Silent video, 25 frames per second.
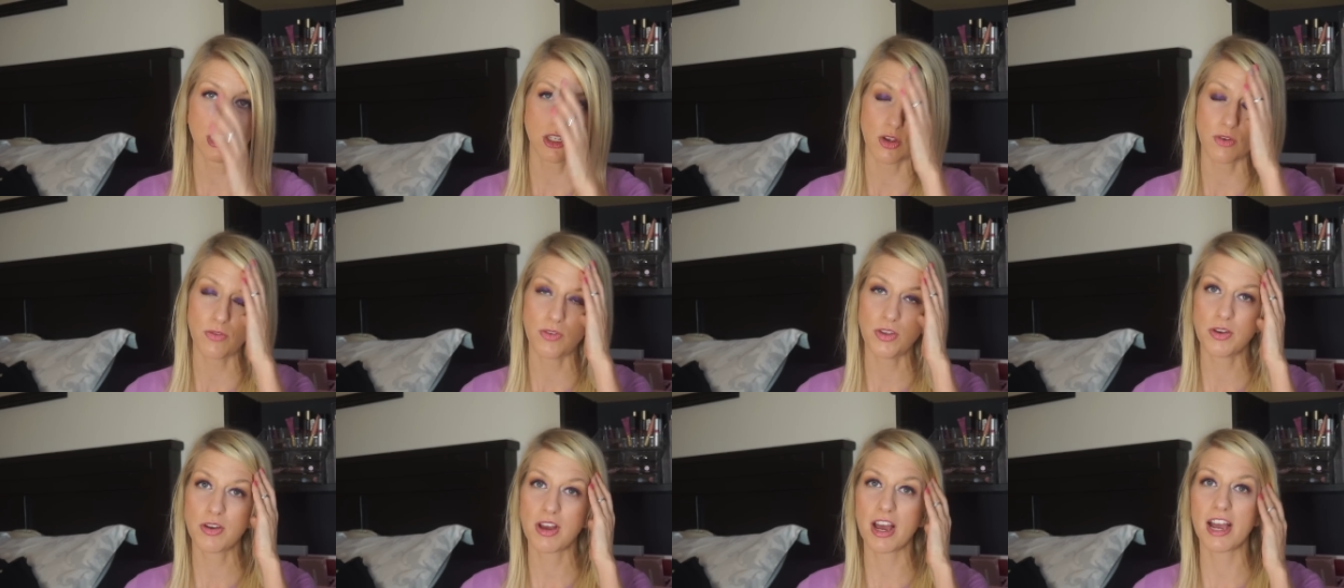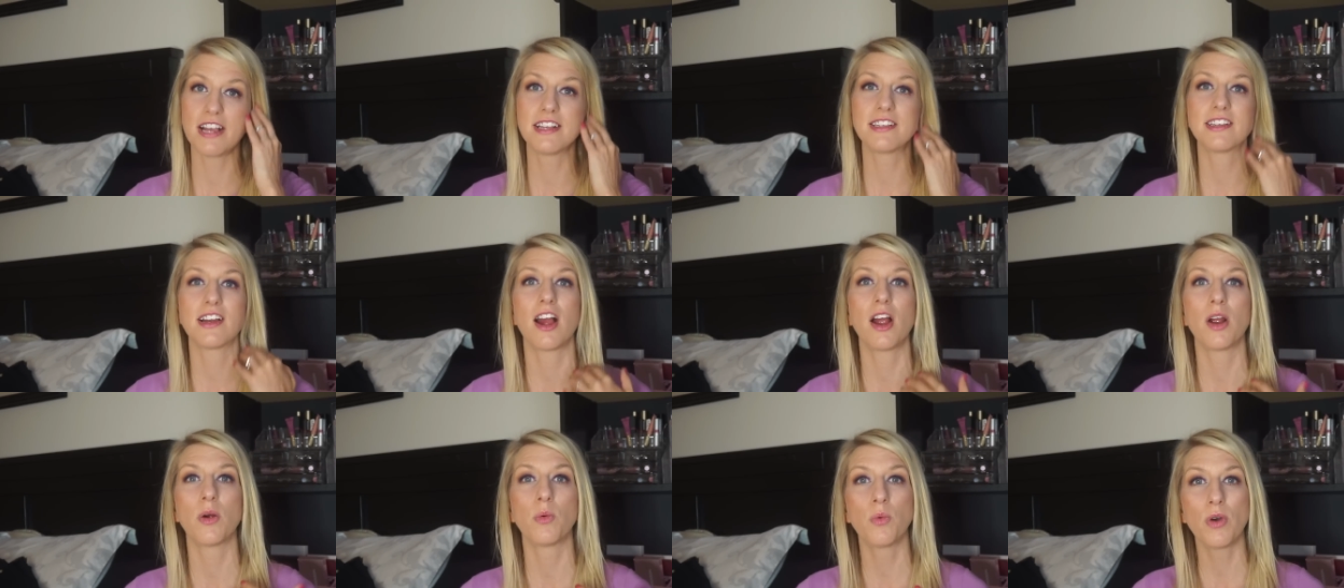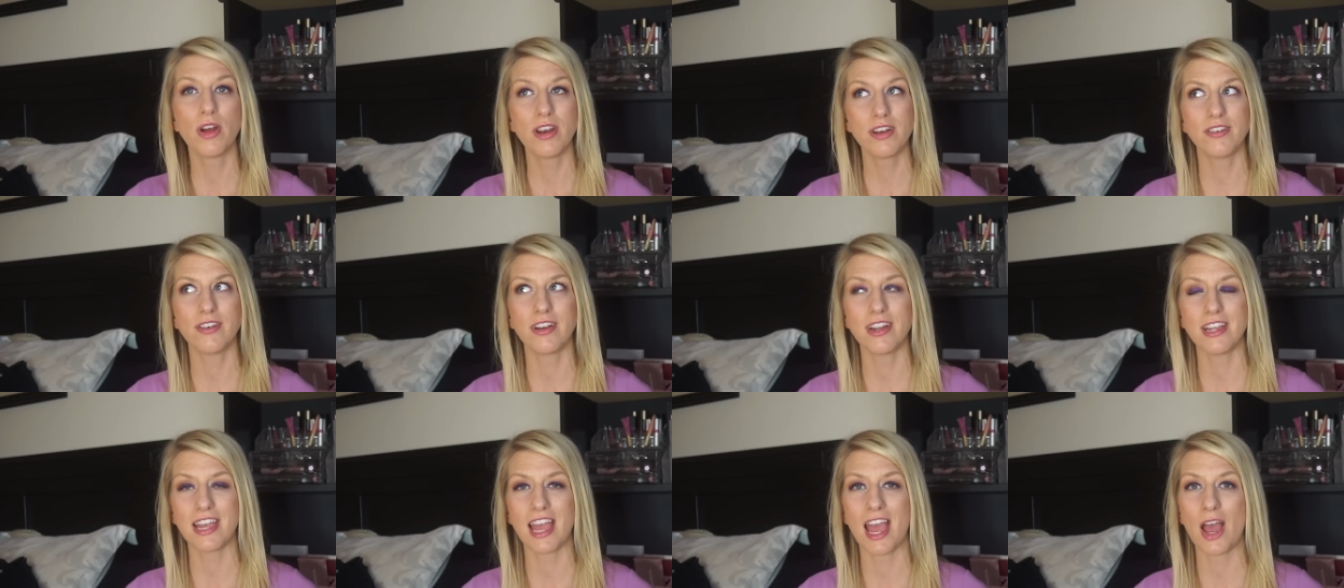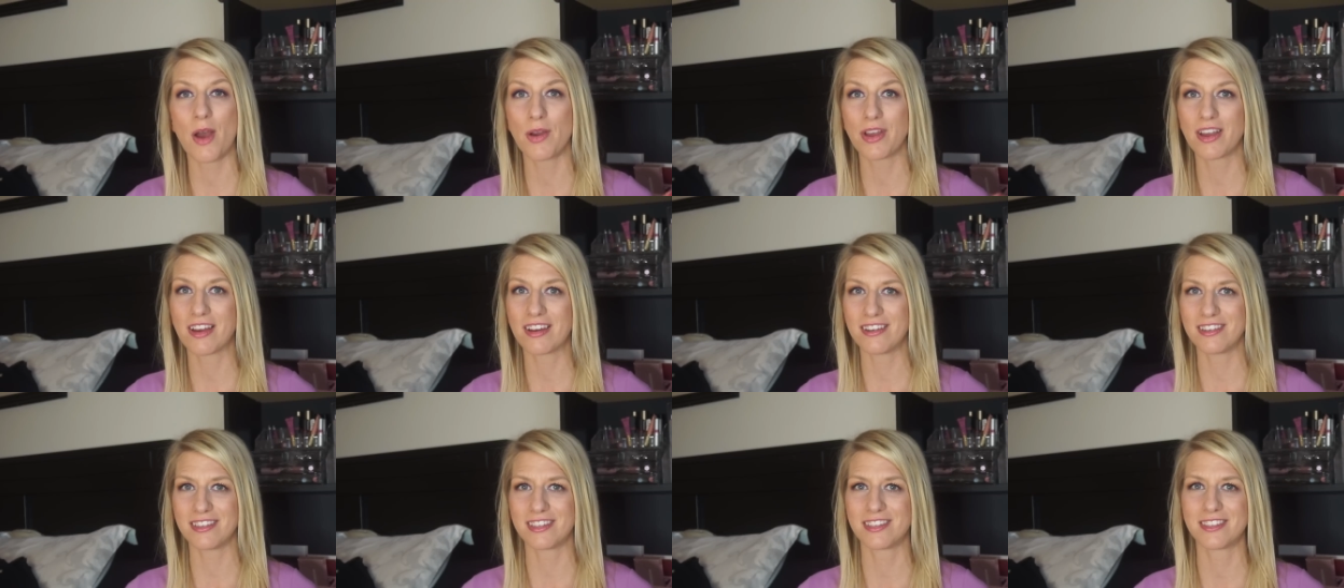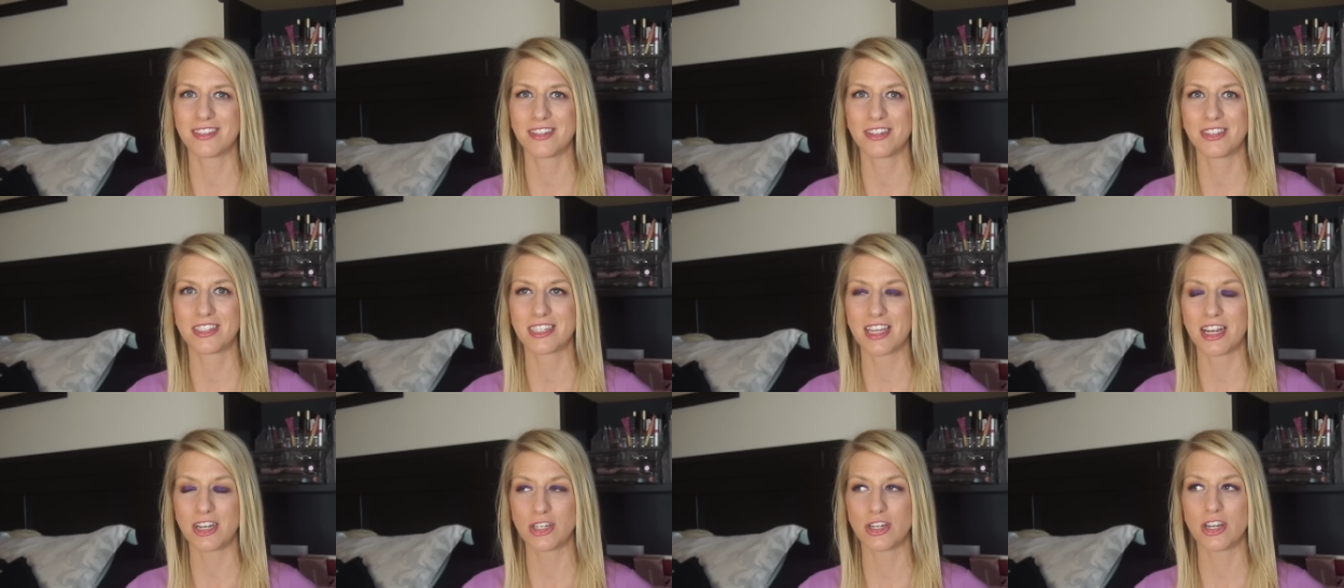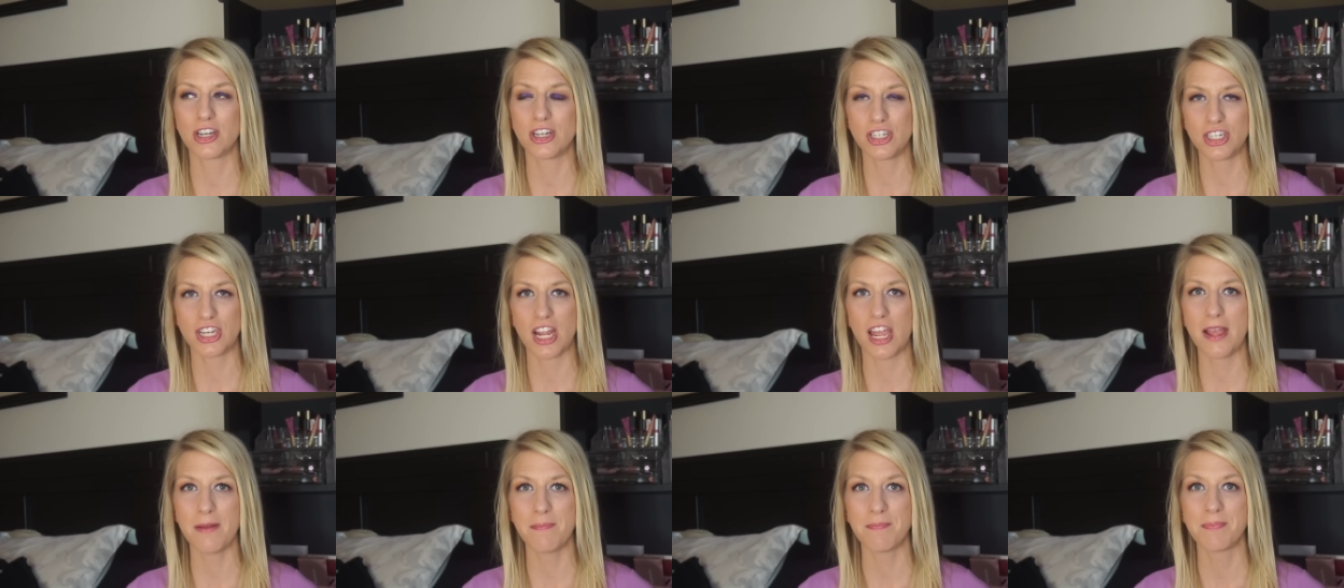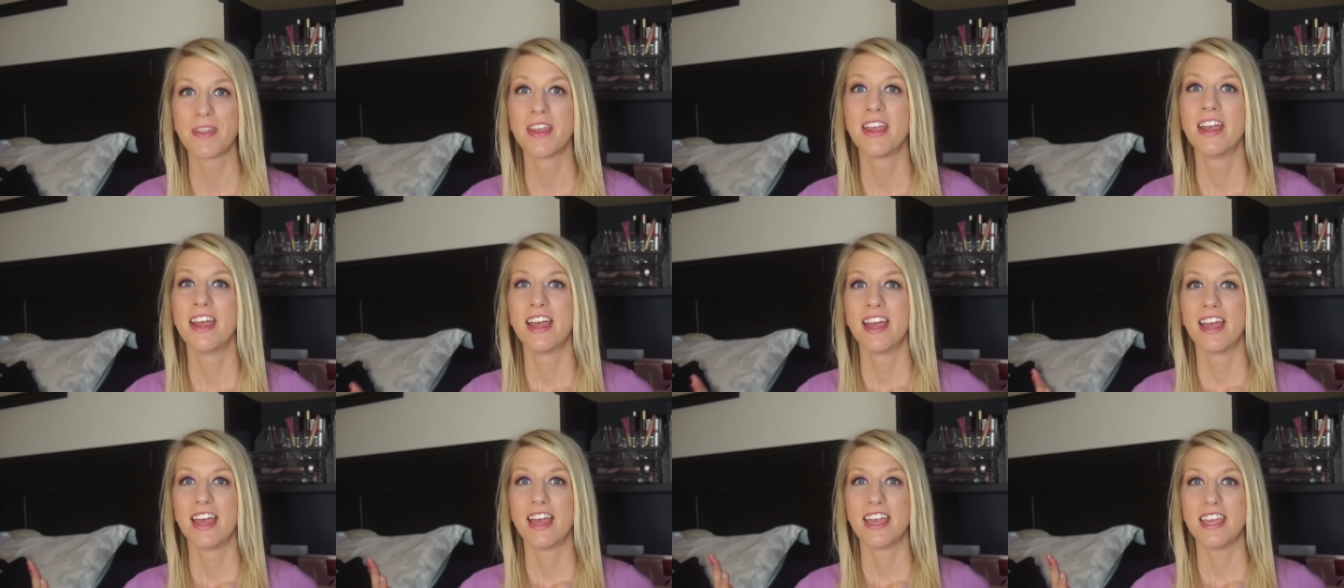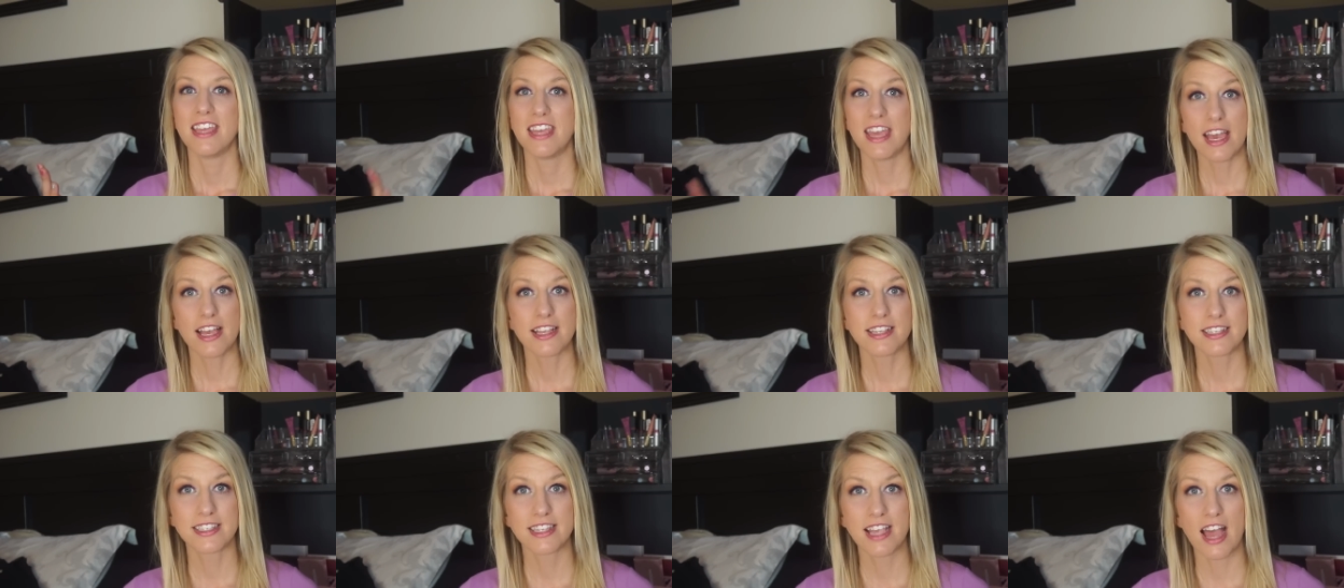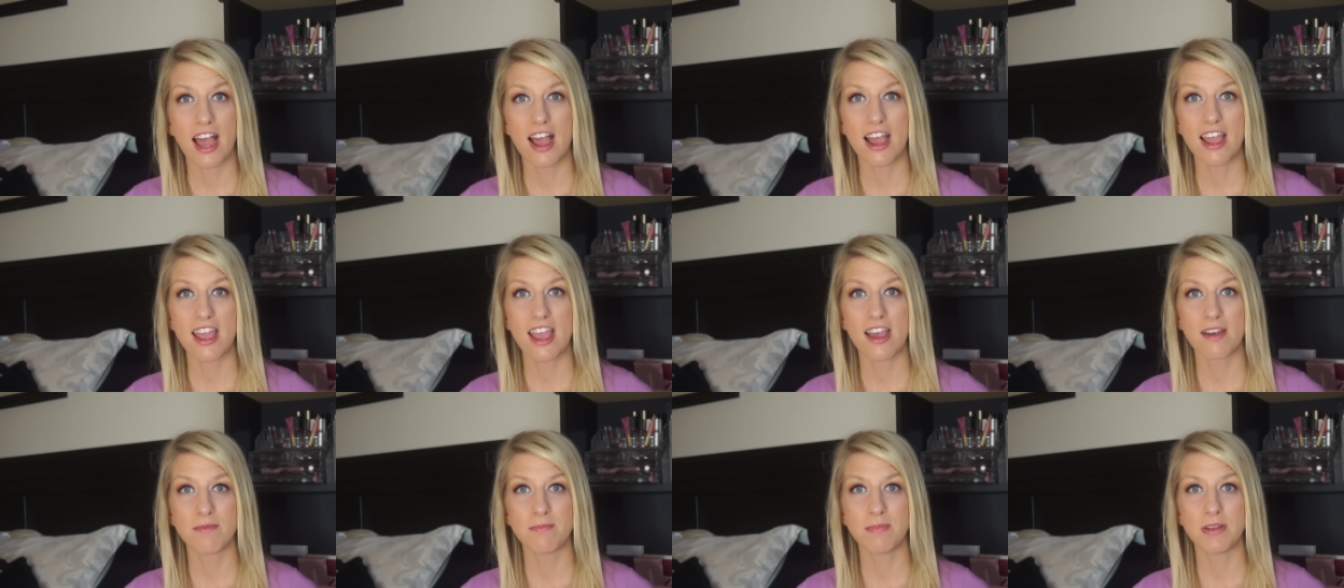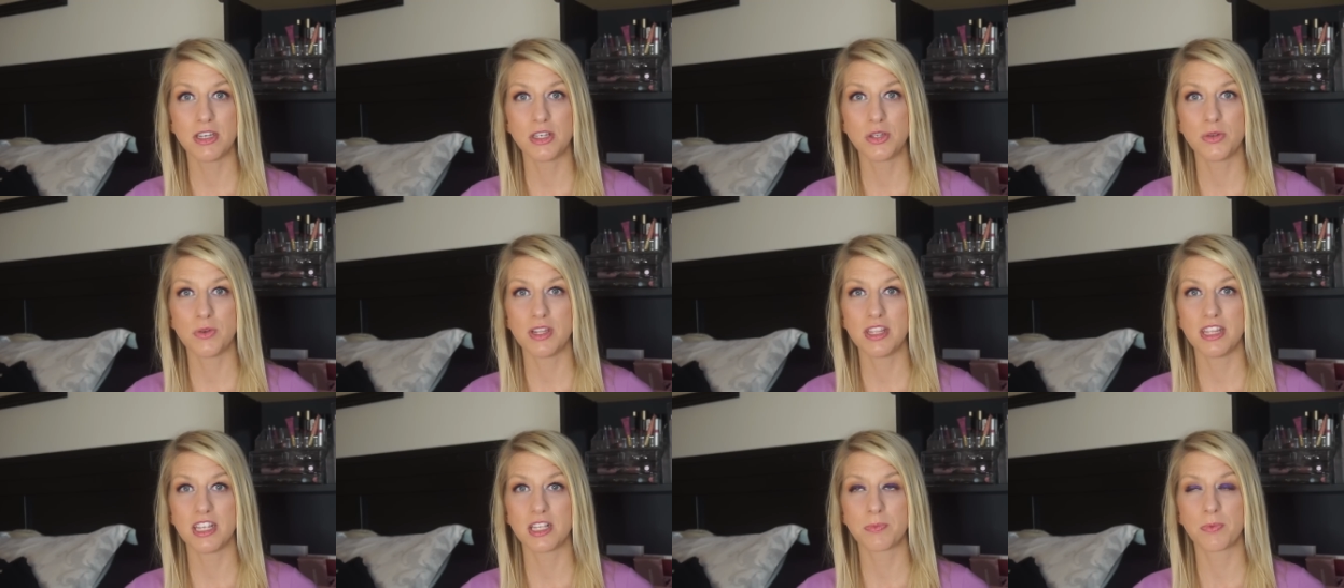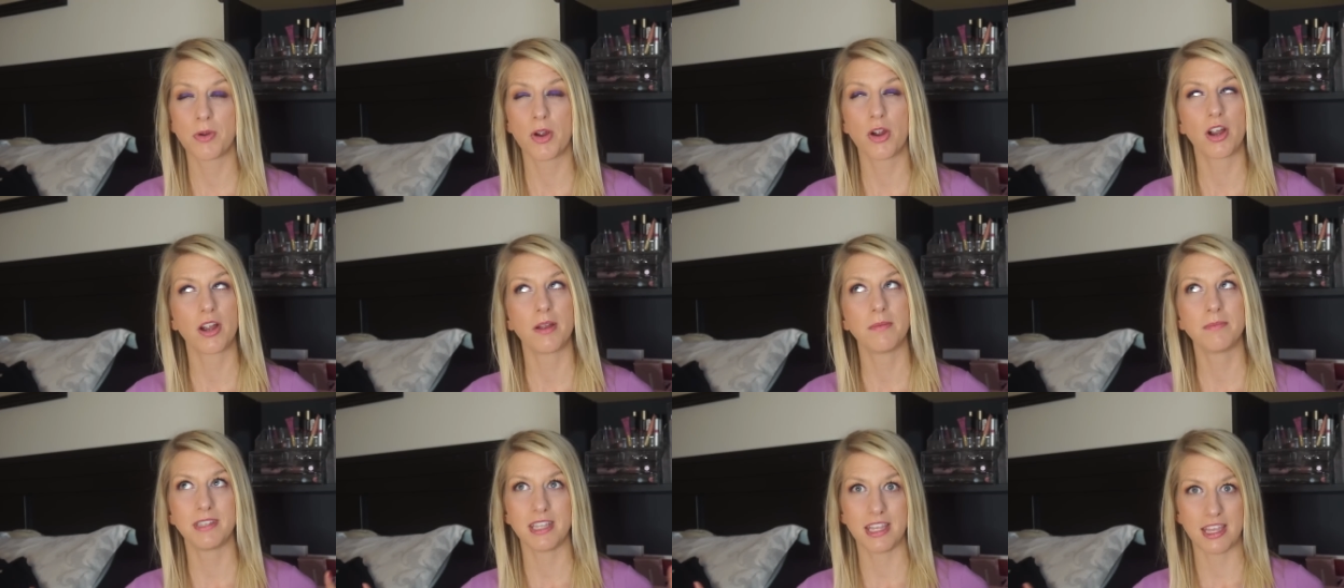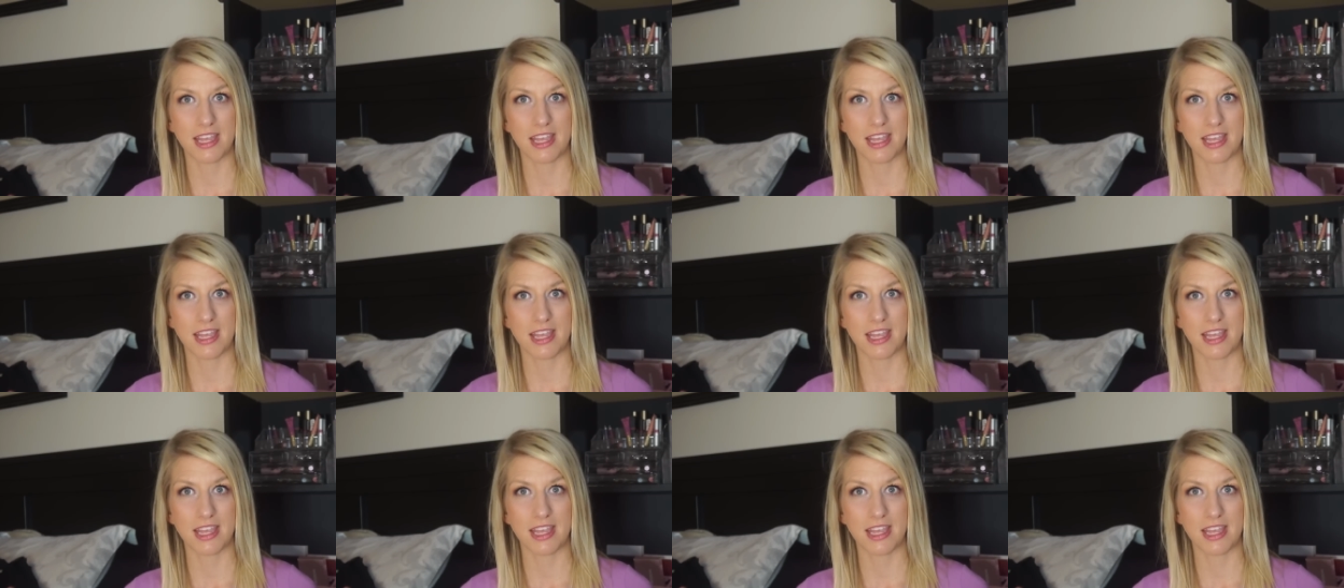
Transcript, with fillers: So if you guys are wondering how I got into such good shape, yes, I have been doing these programs.